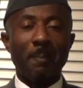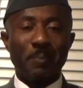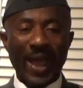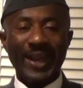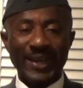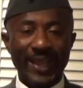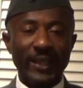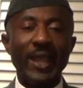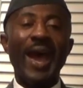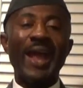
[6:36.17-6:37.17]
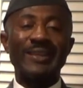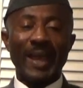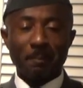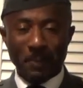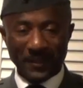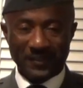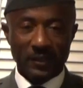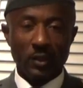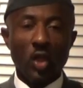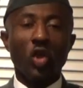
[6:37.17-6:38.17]
a black leg, and that
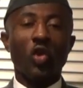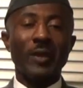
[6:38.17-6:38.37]
person